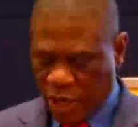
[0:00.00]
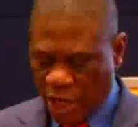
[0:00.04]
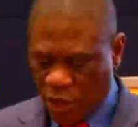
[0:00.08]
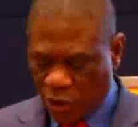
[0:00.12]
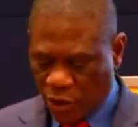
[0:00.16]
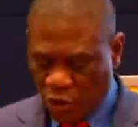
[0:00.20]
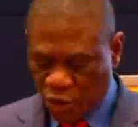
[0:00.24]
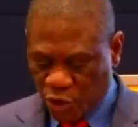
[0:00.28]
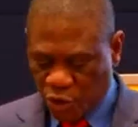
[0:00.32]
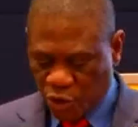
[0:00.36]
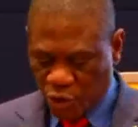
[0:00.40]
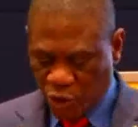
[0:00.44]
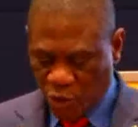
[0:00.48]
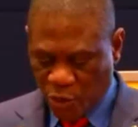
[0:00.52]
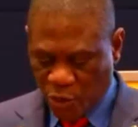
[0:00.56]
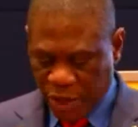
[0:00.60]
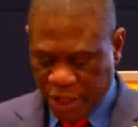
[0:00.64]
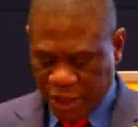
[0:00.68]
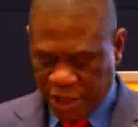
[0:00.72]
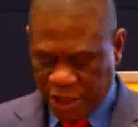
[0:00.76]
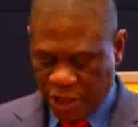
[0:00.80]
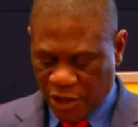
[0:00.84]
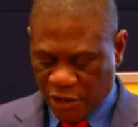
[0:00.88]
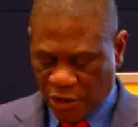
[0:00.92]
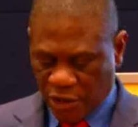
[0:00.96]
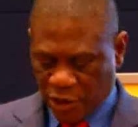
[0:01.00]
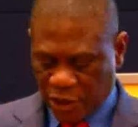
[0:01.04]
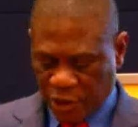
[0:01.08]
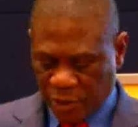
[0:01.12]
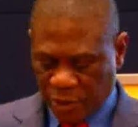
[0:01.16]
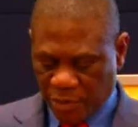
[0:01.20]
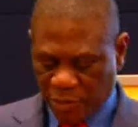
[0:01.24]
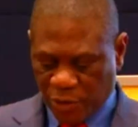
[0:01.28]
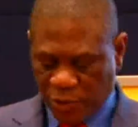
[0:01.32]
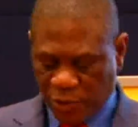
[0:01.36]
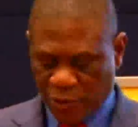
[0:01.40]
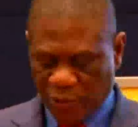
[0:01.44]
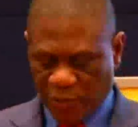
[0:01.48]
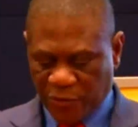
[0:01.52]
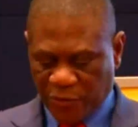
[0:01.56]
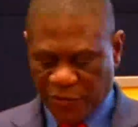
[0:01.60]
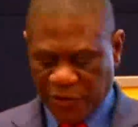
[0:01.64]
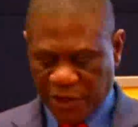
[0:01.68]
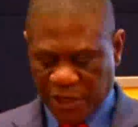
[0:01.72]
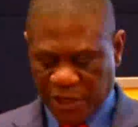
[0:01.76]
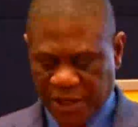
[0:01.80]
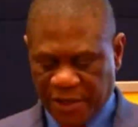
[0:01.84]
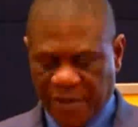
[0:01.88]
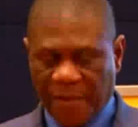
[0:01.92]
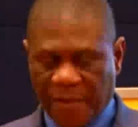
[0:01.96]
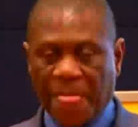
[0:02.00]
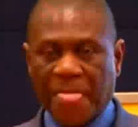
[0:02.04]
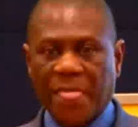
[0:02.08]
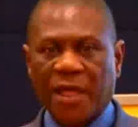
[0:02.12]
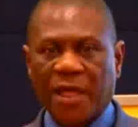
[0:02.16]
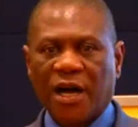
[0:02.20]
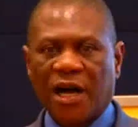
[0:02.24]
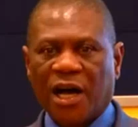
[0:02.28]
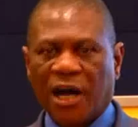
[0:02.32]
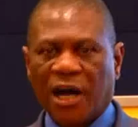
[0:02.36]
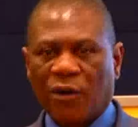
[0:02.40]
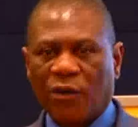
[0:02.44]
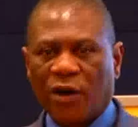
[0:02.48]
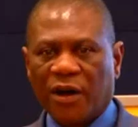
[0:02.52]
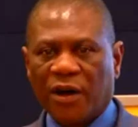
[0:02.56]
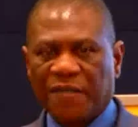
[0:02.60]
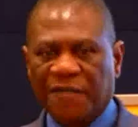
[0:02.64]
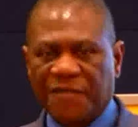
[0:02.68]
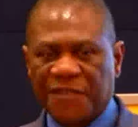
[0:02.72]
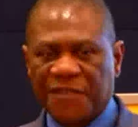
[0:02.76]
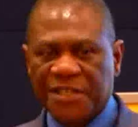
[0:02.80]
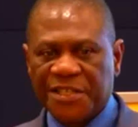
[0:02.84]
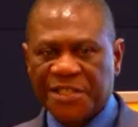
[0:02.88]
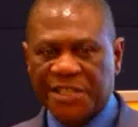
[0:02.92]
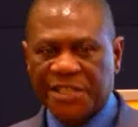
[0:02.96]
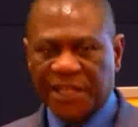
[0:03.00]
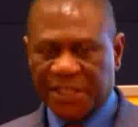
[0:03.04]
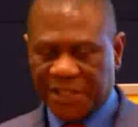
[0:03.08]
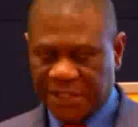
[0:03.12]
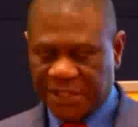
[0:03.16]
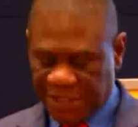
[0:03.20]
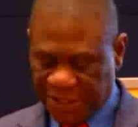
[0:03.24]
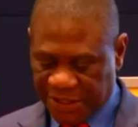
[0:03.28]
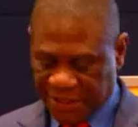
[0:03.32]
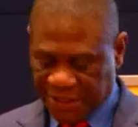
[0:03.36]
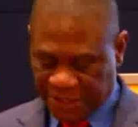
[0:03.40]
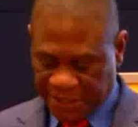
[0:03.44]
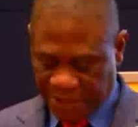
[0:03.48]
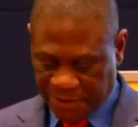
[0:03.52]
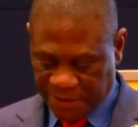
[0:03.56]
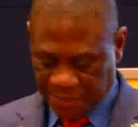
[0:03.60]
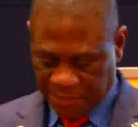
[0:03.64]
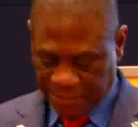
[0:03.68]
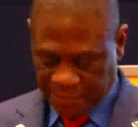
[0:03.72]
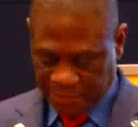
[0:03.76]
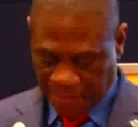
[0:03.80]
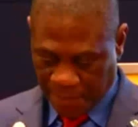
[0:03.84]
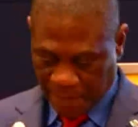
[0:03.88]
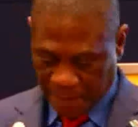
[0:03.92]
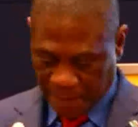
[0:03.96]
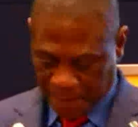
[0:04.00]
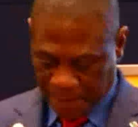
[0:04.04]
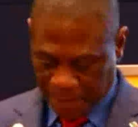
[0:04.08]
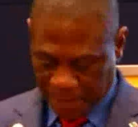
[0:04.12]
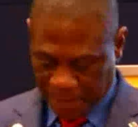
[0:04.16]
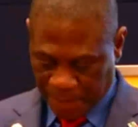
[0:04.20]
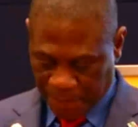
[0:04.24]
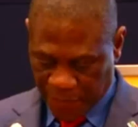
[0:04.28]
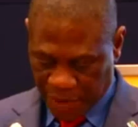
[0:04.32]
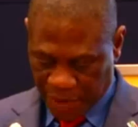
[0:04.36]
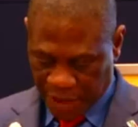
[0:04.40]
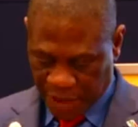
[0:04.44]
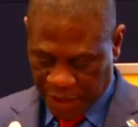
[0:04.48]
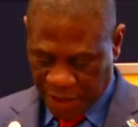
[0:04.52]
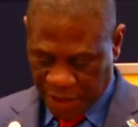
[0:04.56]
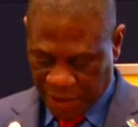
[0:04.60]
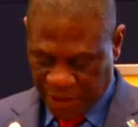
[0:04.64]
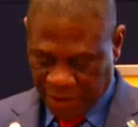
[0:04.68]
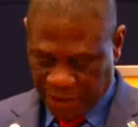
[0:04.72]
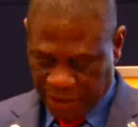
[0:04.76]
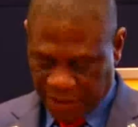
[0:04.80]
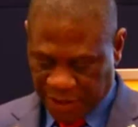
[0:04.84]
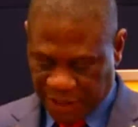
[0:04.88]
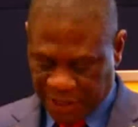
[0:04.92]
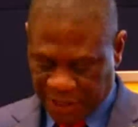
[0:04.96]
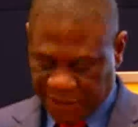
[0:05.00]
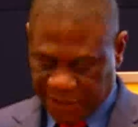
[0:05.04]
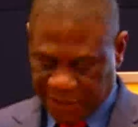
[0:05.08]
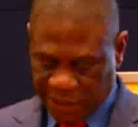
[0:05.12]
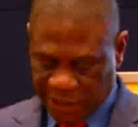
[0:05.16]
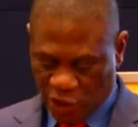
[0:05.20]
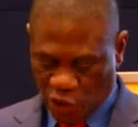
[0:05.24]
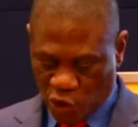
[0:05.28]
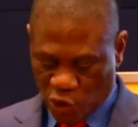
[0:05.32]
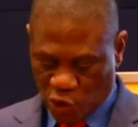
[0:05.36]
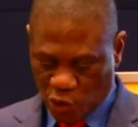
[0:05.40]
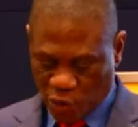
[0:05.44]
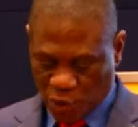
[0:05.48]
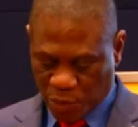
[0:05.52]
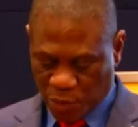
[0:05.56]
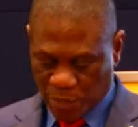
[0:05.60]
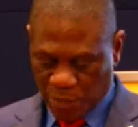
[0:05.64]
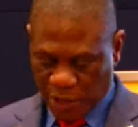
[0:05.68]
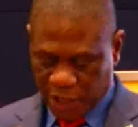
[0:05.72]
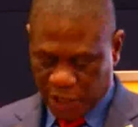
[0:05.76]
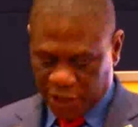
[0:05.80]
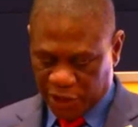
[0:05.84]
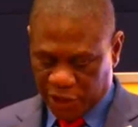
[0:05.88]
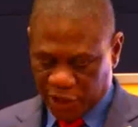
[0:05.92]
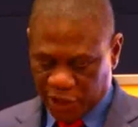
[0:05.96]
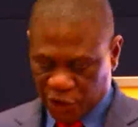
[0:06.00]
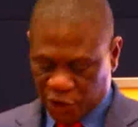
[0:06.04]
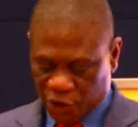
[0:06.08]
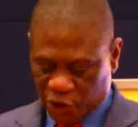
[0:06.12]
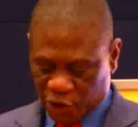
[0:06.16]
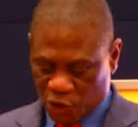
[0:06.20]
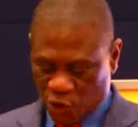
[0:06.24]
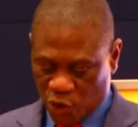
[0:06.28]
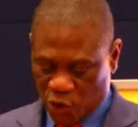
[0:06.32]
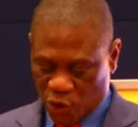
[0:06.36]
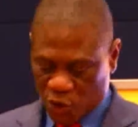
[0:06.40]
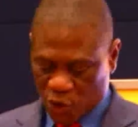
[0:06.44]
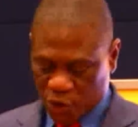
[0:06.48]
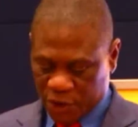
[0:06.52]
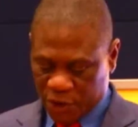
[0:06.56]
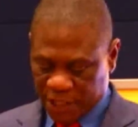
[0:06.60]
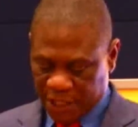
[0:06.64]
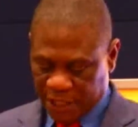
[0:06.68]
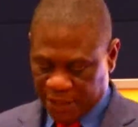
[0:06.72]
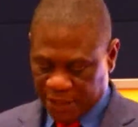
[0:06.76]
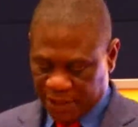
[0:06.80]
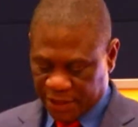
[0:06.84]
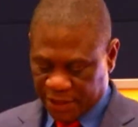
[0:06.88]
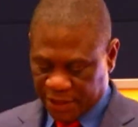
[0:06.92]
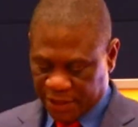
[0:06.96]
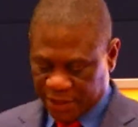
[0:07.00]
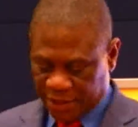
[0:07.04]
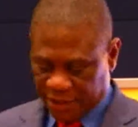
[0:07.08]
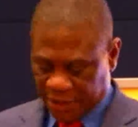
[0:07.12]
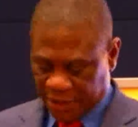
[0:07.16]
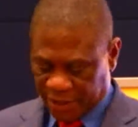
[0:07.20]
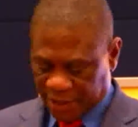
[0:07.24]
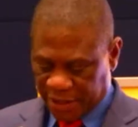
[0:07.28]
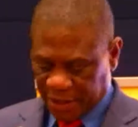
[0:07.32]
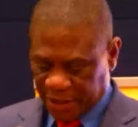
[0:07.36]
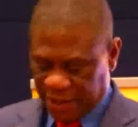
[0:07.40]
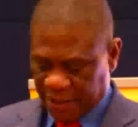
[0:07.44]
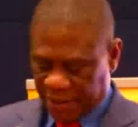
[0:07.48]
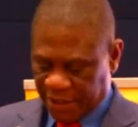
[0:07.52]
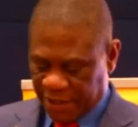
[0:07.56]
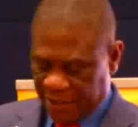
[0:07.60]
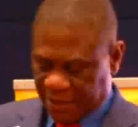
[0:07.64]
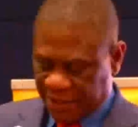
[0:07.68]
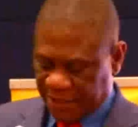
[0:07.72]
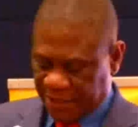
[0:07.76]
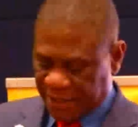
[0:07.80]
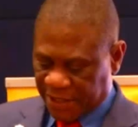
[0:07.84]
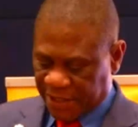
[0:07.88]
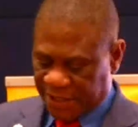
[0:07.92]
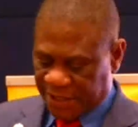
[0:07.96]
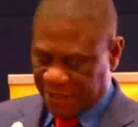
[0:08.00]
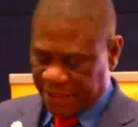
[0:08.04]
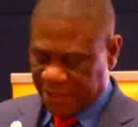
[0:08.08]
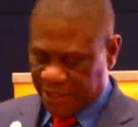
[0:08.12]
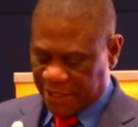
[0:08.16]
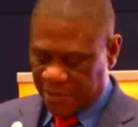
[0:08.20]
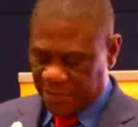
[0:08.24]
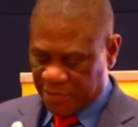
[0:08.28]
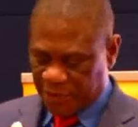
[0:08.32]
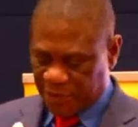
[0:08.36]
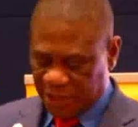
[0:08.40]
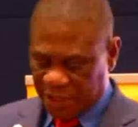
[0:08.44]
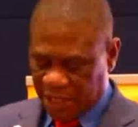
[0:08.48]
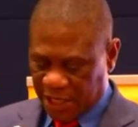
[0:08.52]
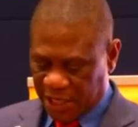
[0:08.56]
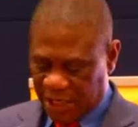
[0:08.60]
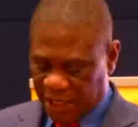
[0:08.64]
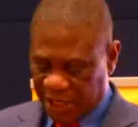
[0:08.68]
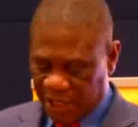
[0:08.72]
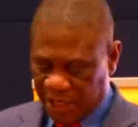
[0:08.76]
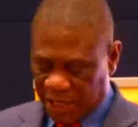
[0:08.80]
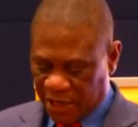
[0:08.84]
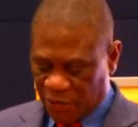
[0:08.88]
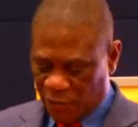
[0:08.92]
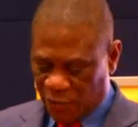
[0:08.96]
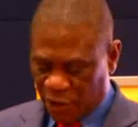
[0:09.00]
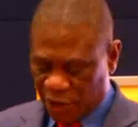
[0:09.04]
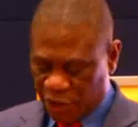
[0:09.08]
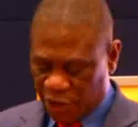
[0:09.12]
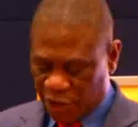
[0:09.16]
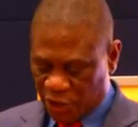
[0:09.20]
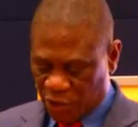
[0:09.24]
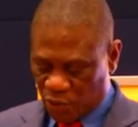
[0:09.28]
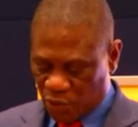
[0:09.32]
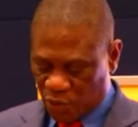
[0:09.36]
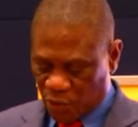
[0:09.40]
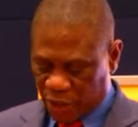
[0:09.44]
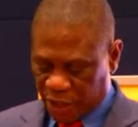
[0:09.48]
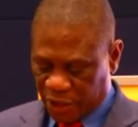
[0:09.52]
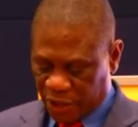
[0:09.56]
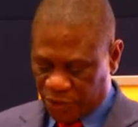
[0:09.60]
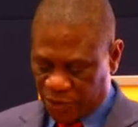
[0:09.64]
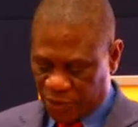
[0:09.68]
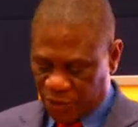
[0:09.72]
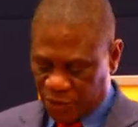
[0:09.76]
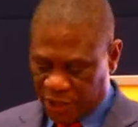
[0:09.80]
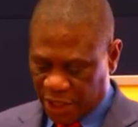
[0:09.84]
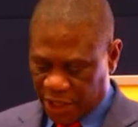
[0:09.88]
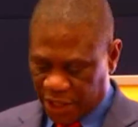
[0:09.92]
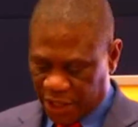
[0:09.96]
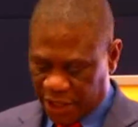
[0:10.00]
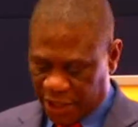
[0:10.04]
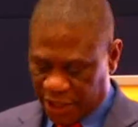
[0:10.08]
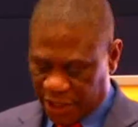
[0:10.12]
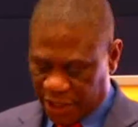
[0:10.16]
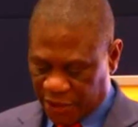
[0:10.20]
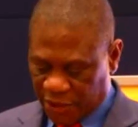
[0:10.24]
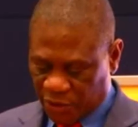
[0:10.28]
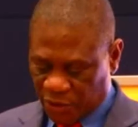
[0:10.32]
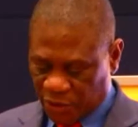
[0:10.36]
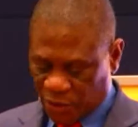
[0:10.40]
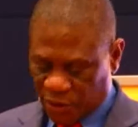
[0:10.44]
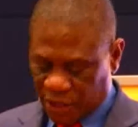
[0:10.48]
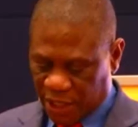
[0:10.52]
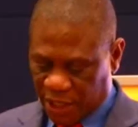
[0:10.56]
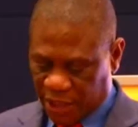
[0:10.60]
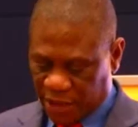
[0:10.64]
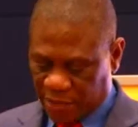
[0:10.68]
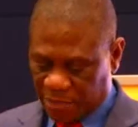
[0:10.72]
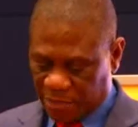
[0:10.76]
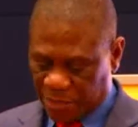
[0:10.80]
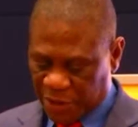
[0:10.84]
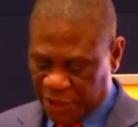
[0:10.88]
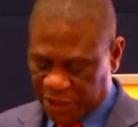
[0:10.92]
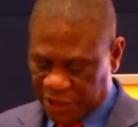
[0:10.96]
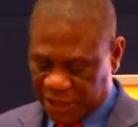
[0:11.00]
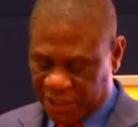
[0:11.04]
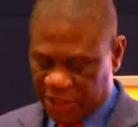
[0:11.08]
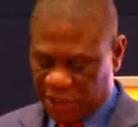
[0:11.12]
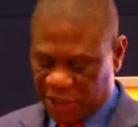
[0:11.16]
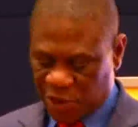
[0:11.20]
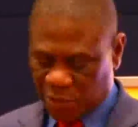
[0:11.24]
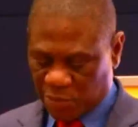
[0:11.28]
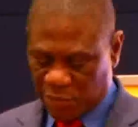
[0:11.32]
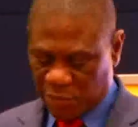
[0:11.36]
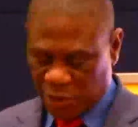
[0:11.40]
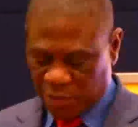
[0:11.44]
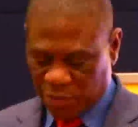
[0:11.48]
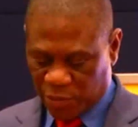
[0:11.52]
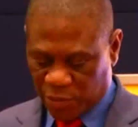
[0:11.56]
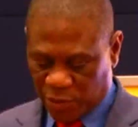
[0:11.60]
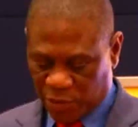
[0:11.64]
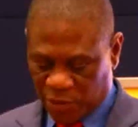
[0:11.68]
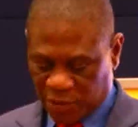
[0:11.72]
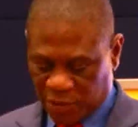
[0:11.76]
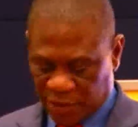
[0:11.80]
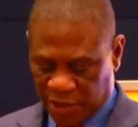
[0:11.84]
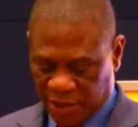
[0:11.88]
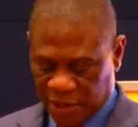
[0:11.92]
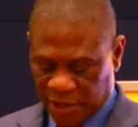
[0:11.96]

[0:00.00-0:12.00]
are also working on improving our visa system. This includes making sure that systems and languages work together so that business people